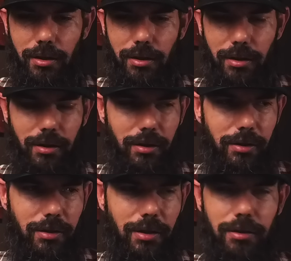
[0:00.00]

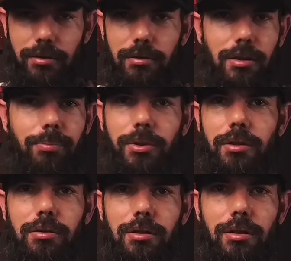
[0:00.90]
I got it a couple of
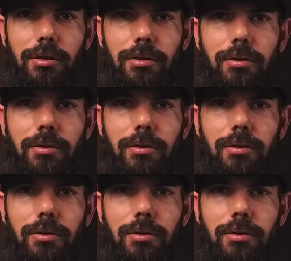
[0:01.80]
years ago.